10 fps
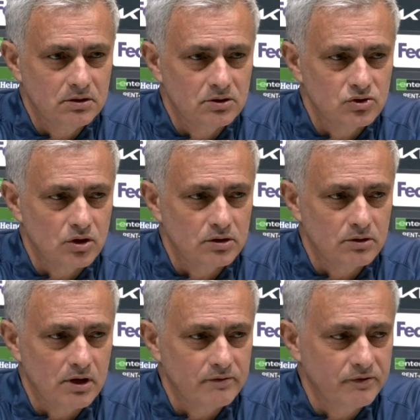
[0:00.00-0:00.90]
Uh, John
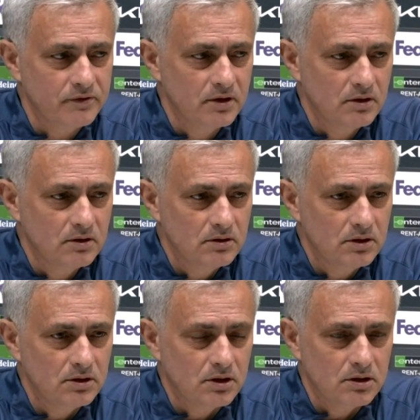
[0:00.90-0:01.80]
arrived
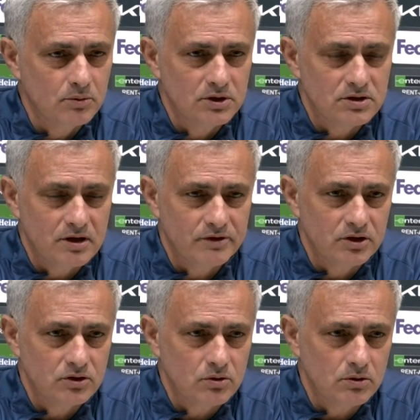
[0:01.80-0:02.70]
in the club at seven
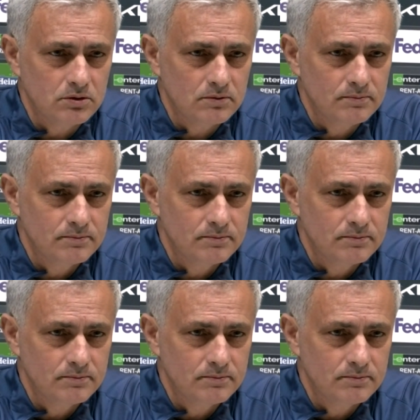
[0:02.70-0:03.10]
years old.